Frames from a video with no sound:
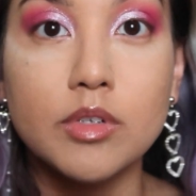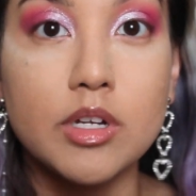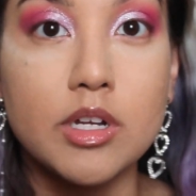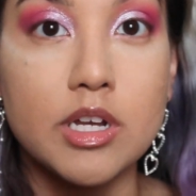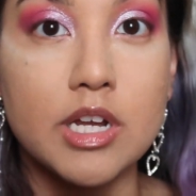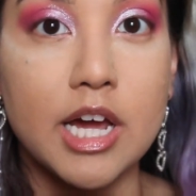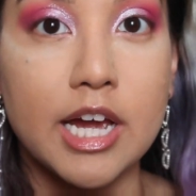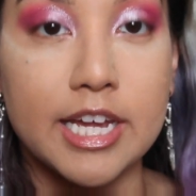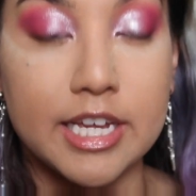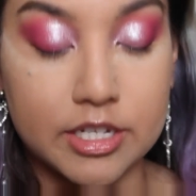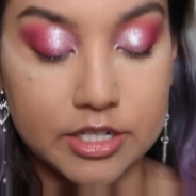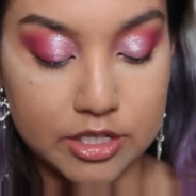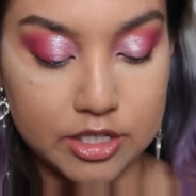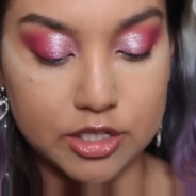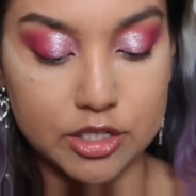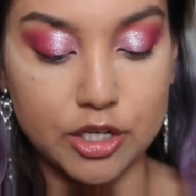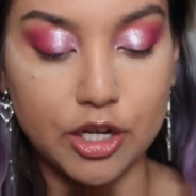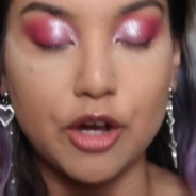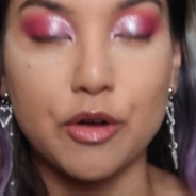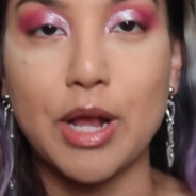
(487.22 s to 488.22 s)

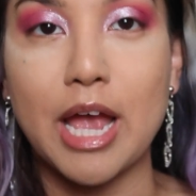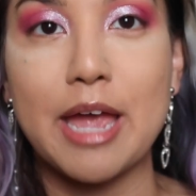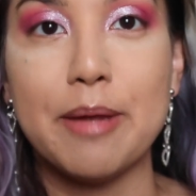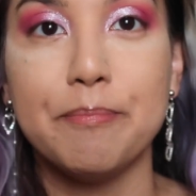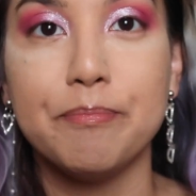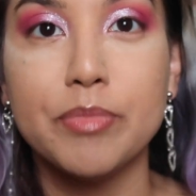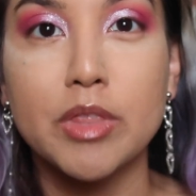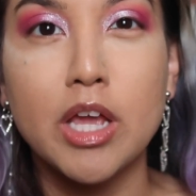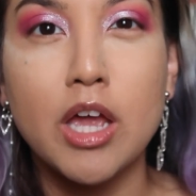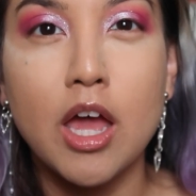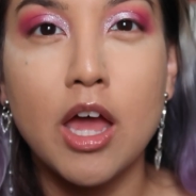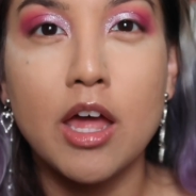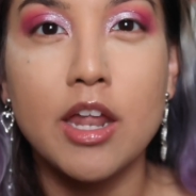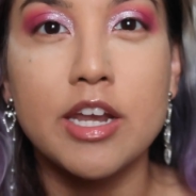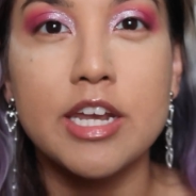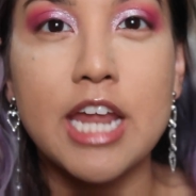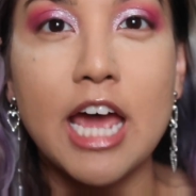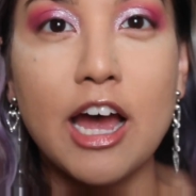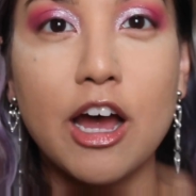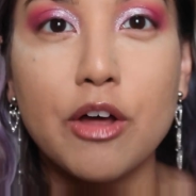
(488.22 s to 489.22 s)
Nice. Okay,
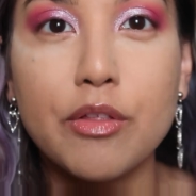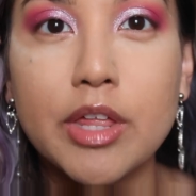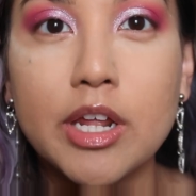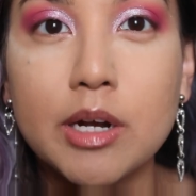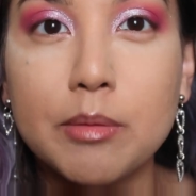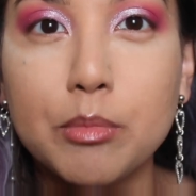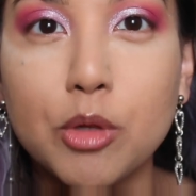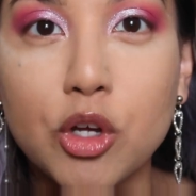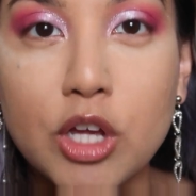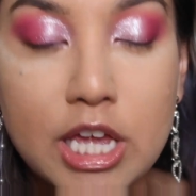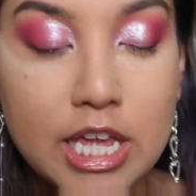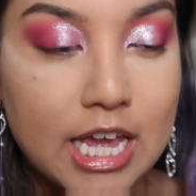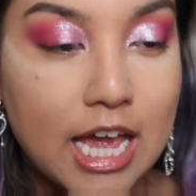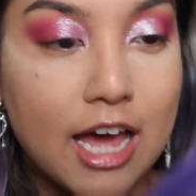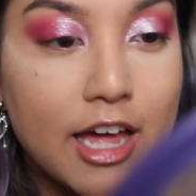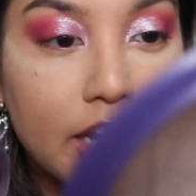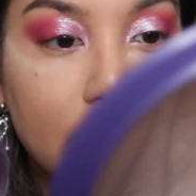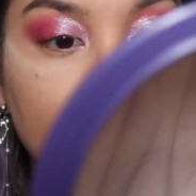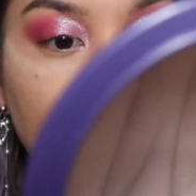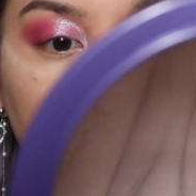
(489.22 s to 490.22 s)
now that I'm looking
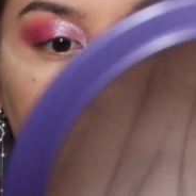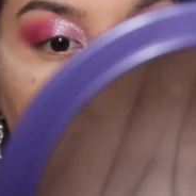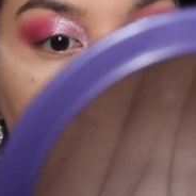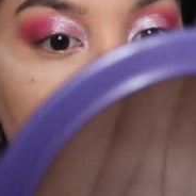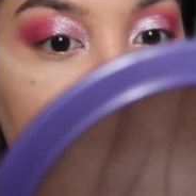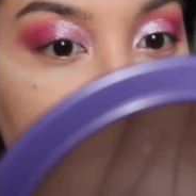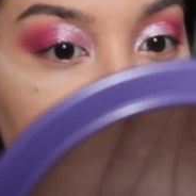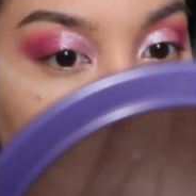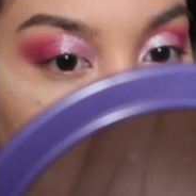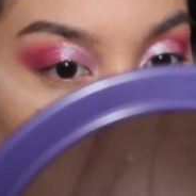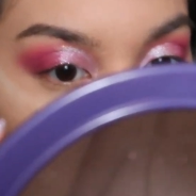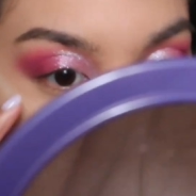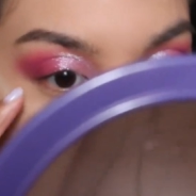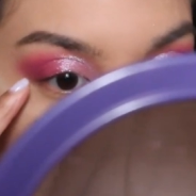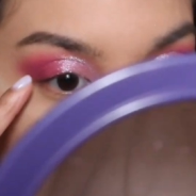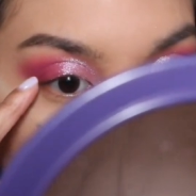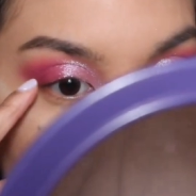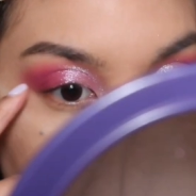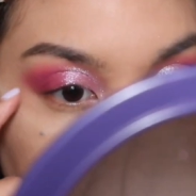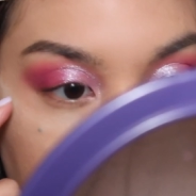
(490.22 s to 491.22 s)
at it, I kind of
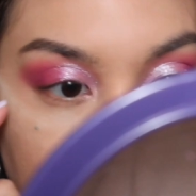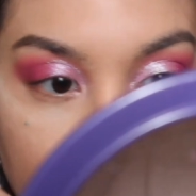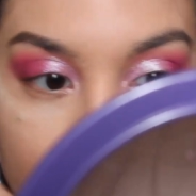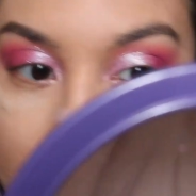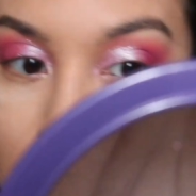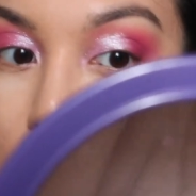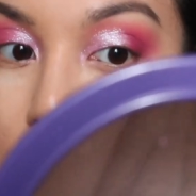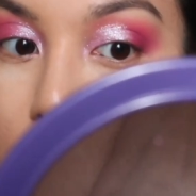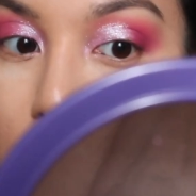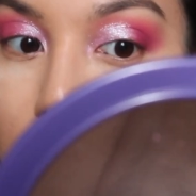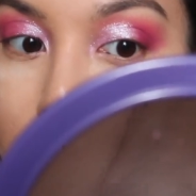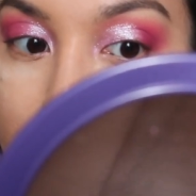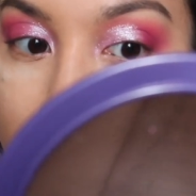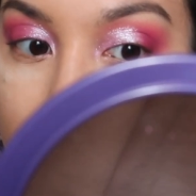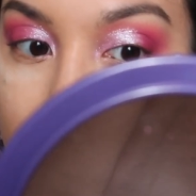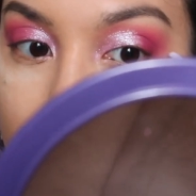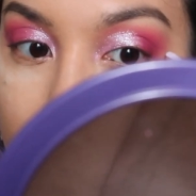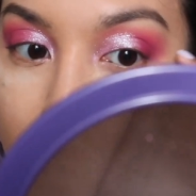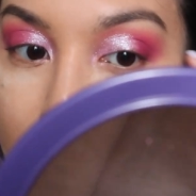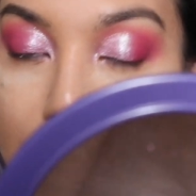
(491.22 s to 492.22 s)
want to make
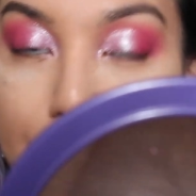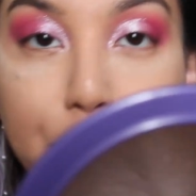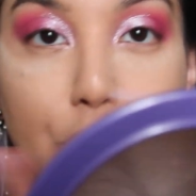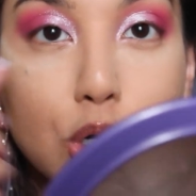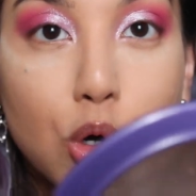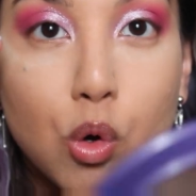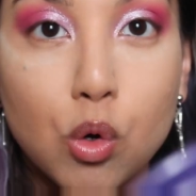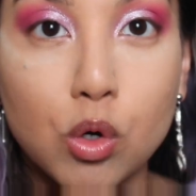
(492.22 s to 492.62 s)
the outer